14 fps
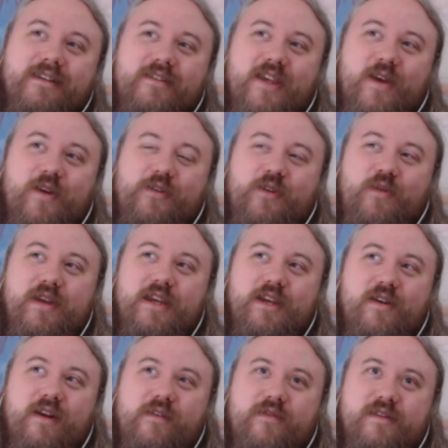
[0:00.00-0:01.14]
So he got three
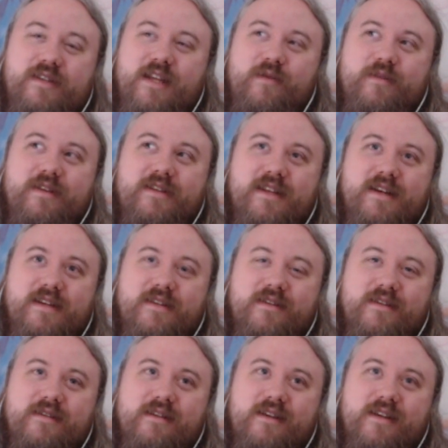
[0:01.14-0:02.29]
girlfriends now in this class,
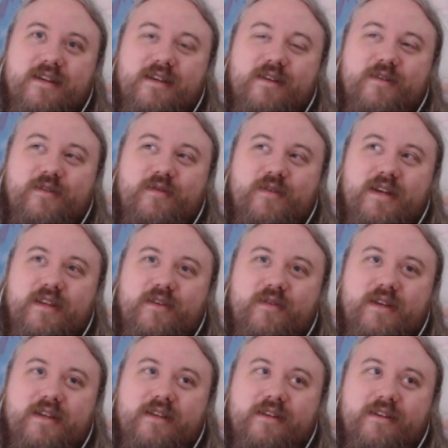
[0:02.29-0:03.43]
there. Eh, yeah. He got three,
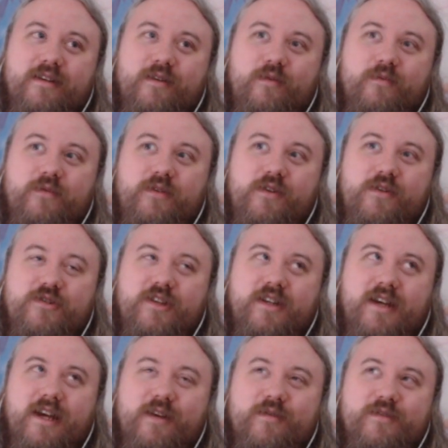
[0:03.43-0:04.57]
three uh, thirsty
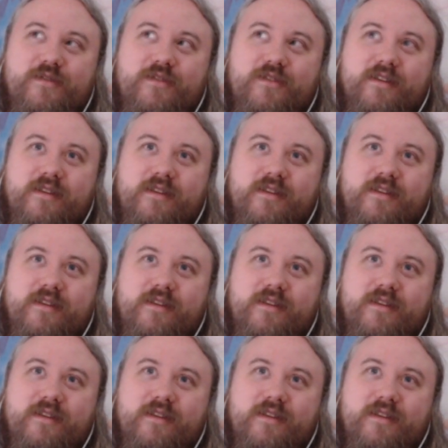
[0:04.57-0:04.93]
Gyarus.